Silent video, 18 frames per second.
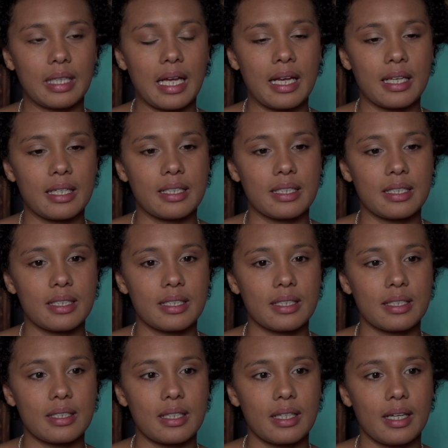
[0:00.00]

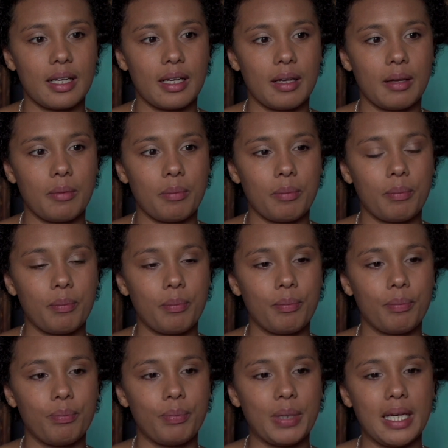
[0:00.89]
and
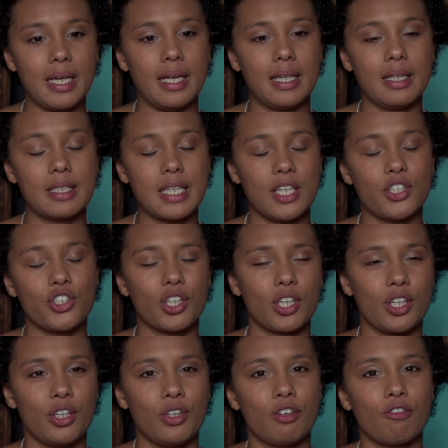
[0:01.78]
be
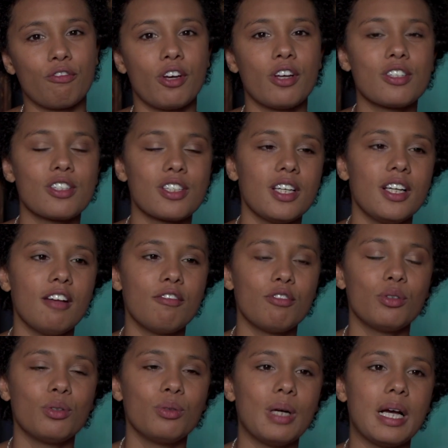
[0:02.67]
teaching at university
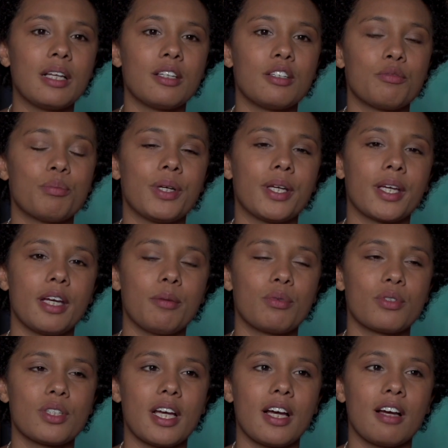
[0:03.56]
level and being
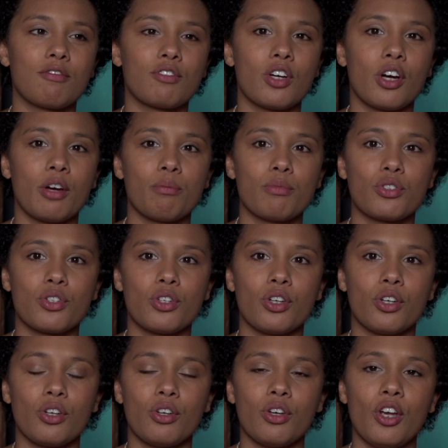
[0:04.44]
able to have time
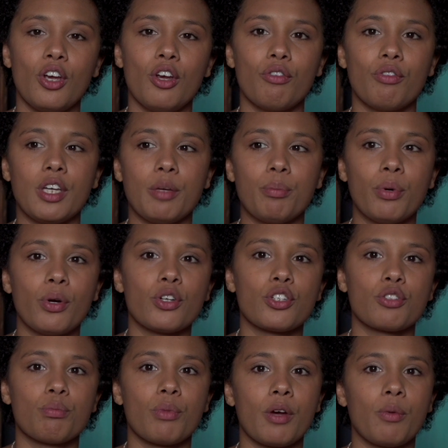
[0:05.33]
to really
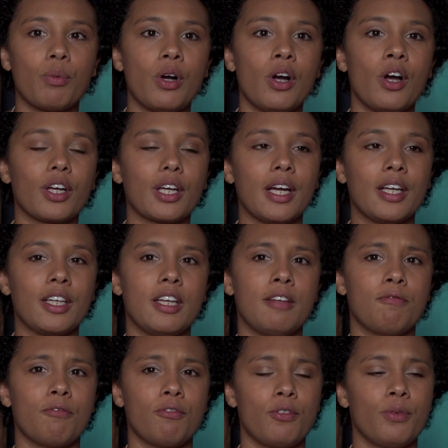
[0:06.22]
push my work and
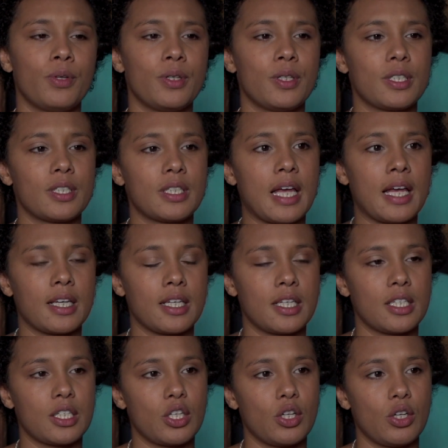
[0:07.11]
influence
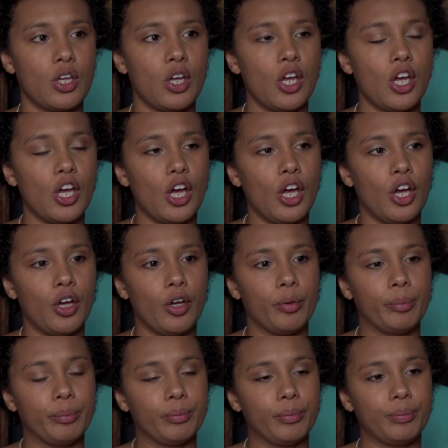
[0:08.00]
and
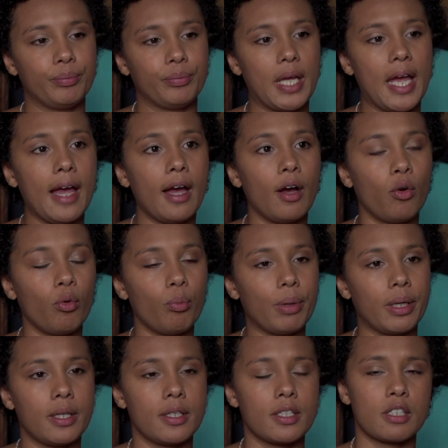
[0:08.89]

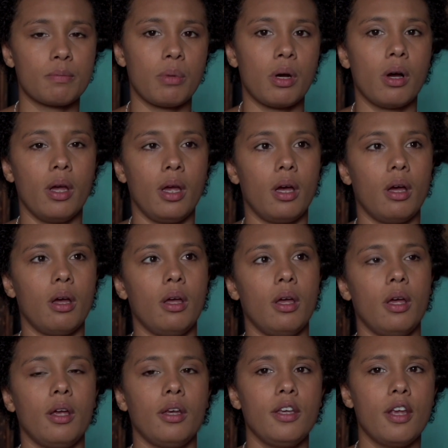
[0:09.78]
help and inspire
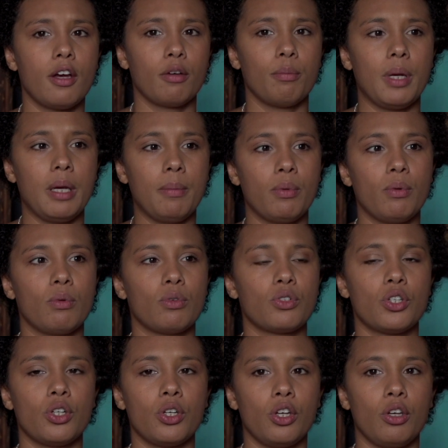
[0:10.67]
young people
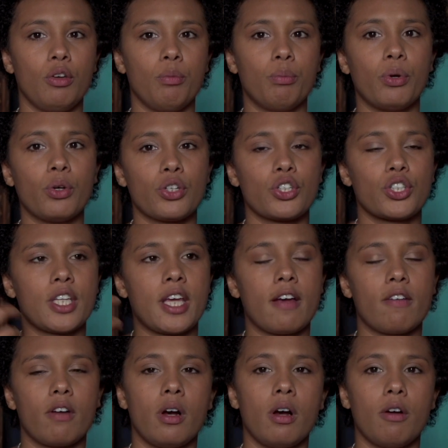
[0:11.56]
to push
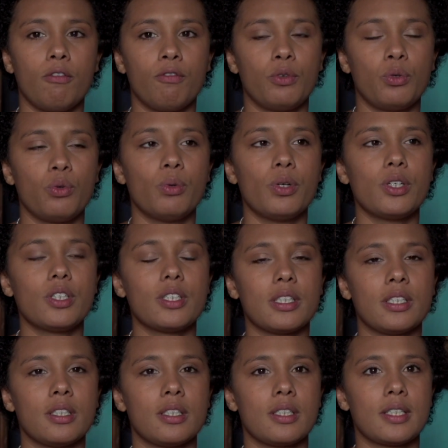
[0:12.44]
their art forward,
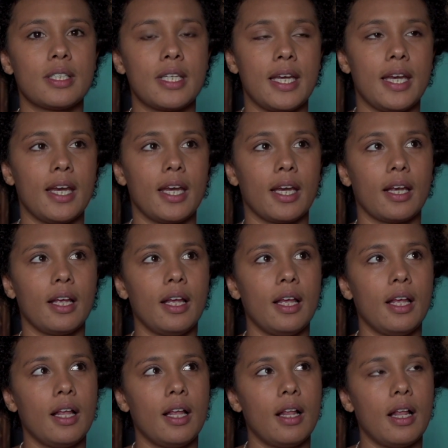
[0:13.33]
and seeing
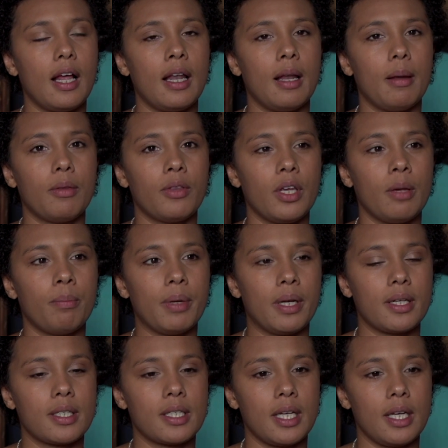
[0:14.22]
the
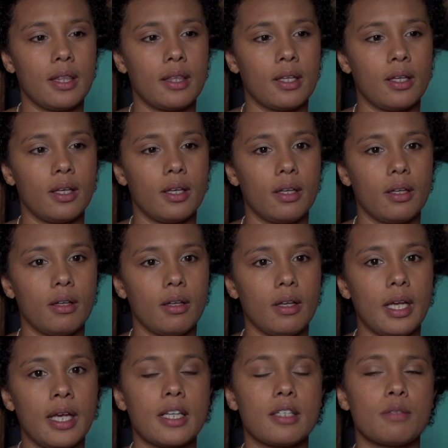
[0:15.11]
ability that
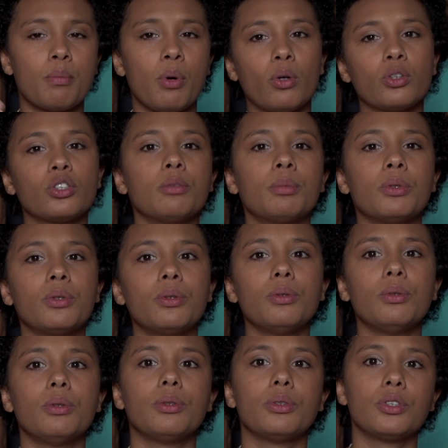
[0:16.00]
it's
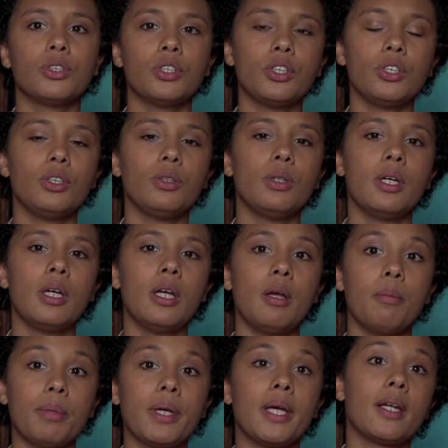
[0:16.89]
possible to
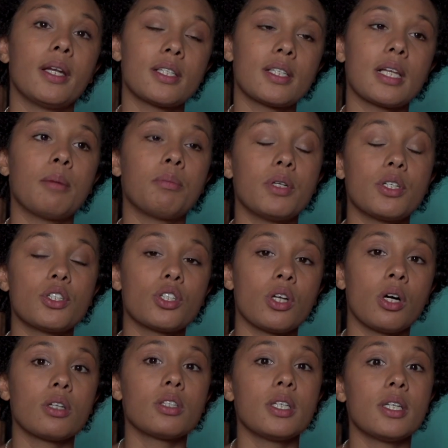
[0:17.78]
be an
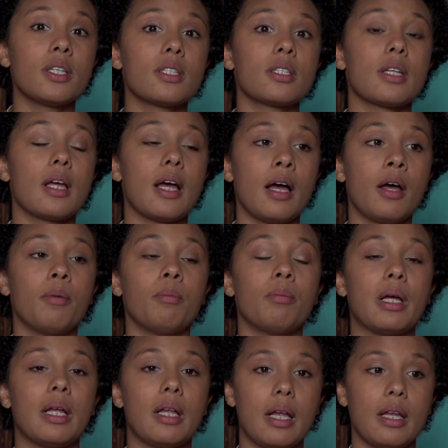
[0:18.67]
established artist
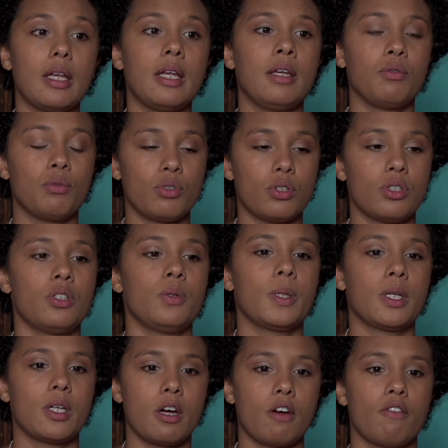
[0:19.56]
in order
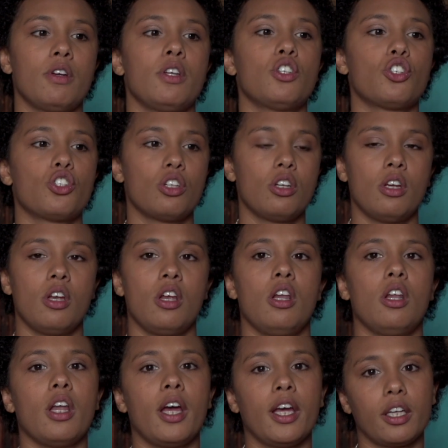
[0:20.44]
to encourage
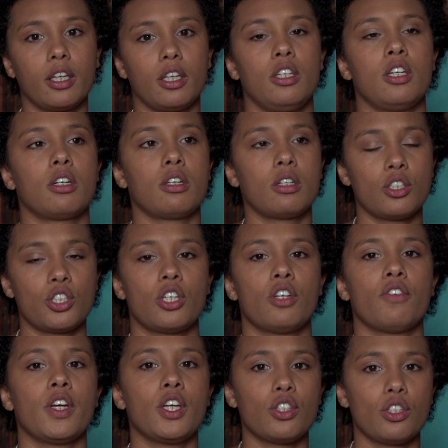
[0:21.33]
like younger
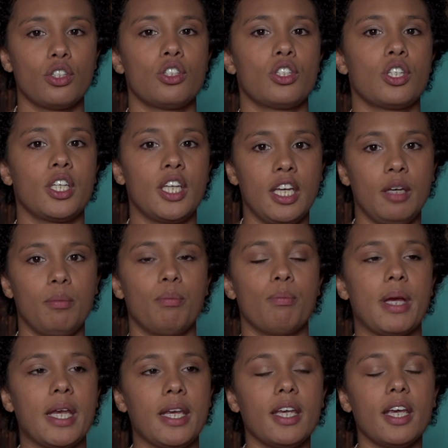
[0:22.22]
generations to
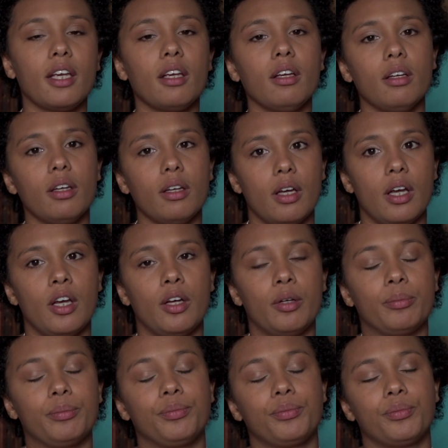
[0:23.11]
keep making.
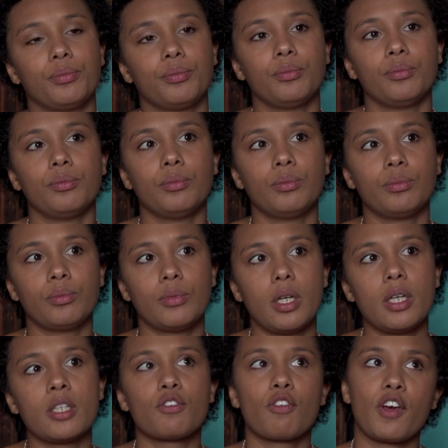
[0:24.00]

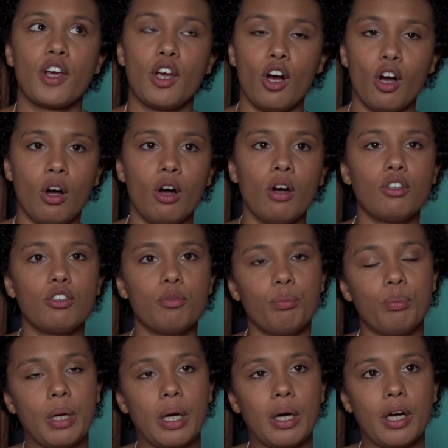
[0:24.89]
It's very hard,
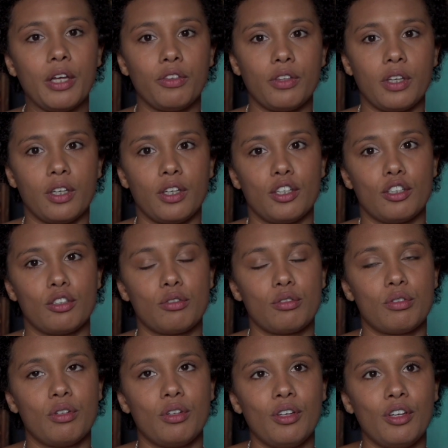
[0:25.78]
but I think
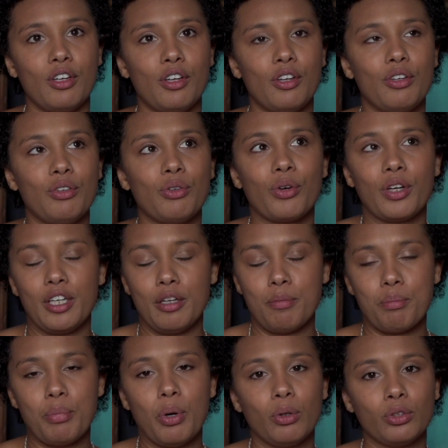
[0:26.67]
it's not an
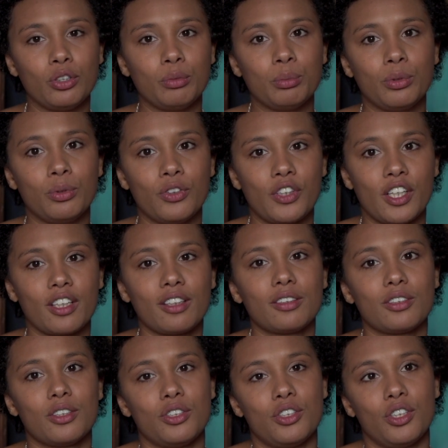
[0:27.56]
impossible
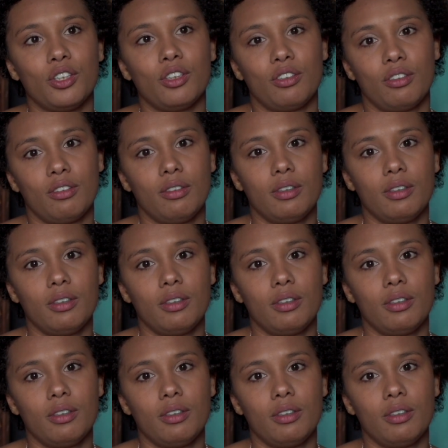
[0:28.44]
thing to do.